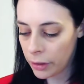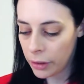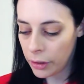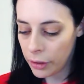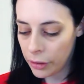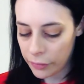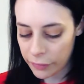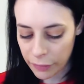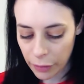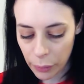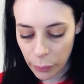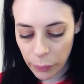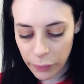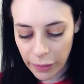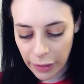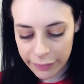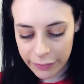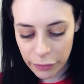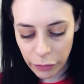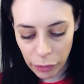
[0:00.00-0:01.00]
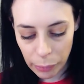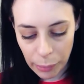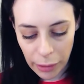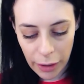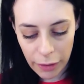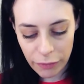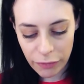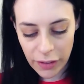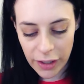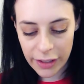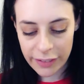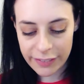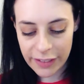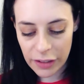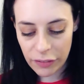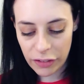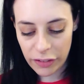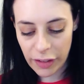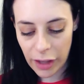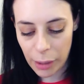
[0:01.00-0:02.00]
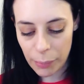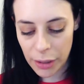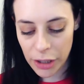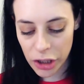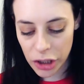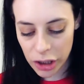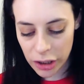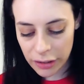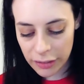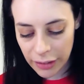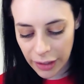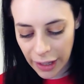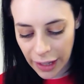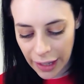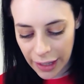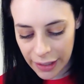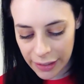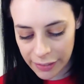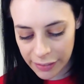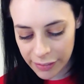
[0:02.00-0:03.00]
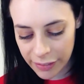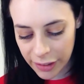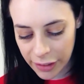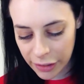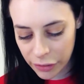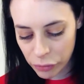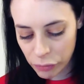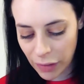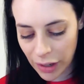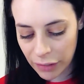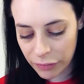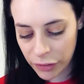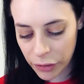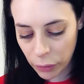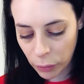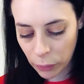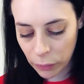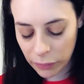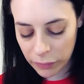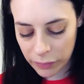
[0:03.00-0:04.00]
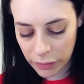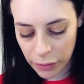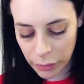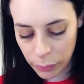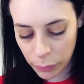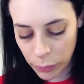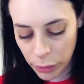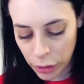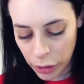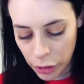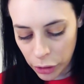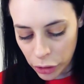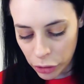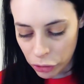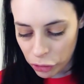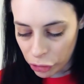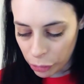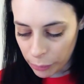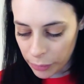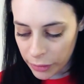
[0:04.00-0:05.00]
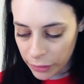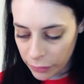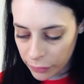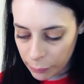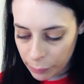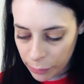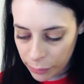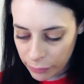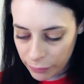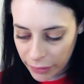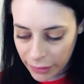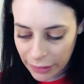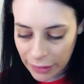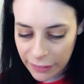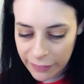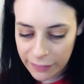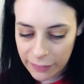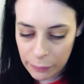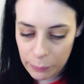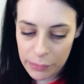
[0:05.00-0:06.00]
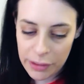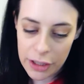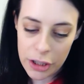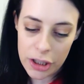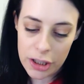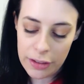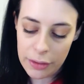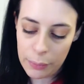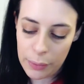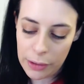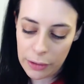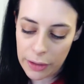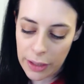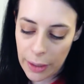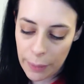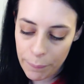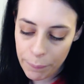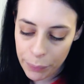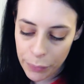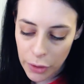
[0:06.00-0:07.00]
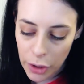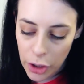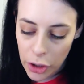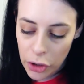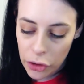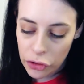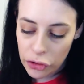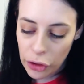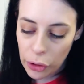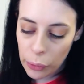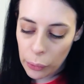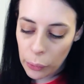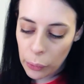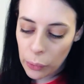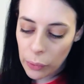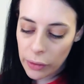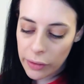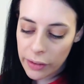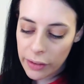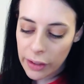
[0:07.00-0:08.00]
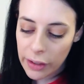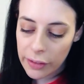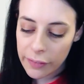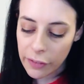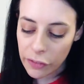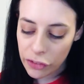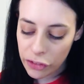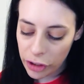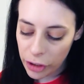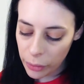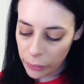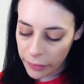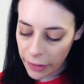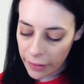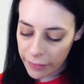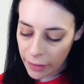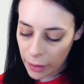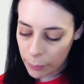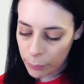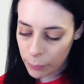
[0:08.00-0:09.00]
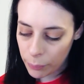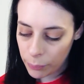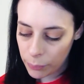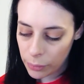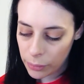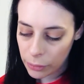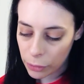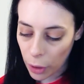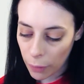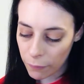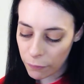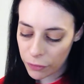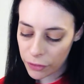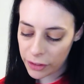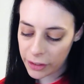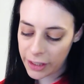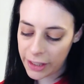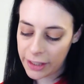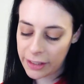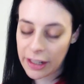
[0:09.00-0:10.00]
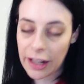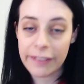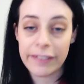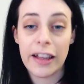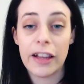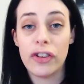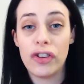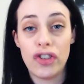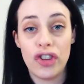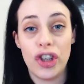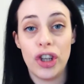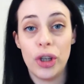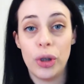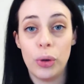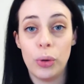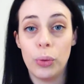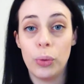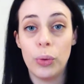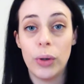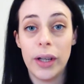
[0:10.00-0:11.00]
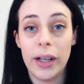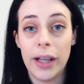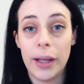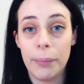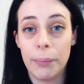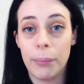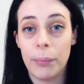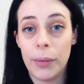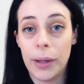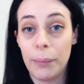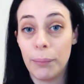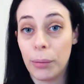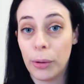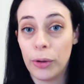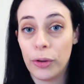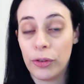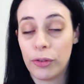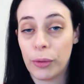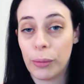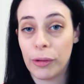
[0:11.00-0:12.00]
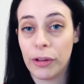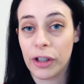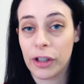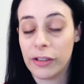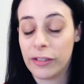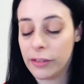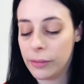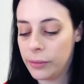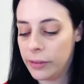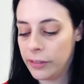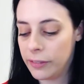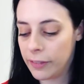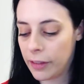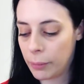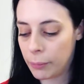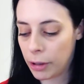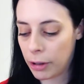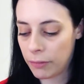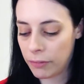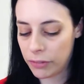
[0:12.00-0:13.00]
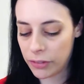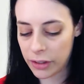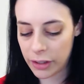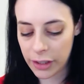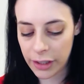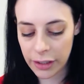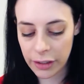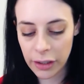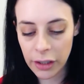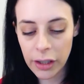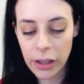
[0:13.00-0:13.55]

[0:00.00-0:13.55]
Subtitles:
So that's another part of fire safety that I mentioned, and it's relevant also to some of the other building regulations potentially that we look at. So there's two there that I'm confident in, and there's two inputs from other consultants that I'm confident in.